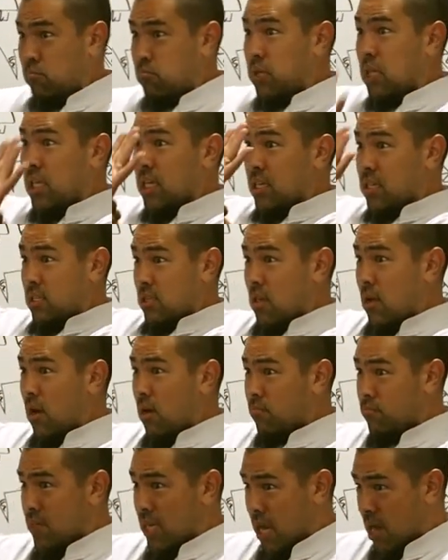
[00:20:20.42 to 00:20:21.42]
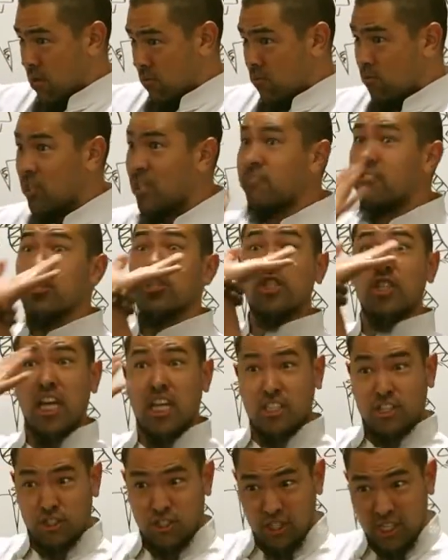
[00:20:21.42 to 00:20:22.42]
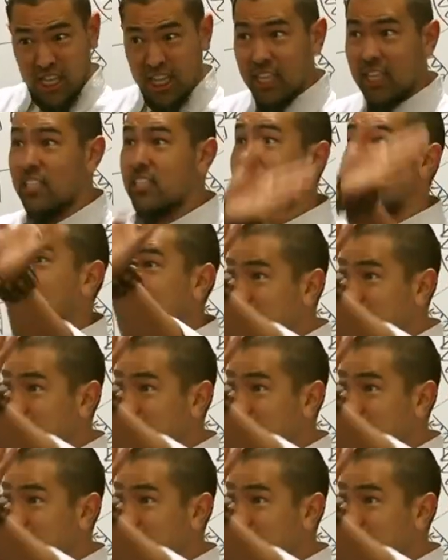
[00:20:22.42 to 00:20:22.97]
Please calm down. We'll even gesture like this,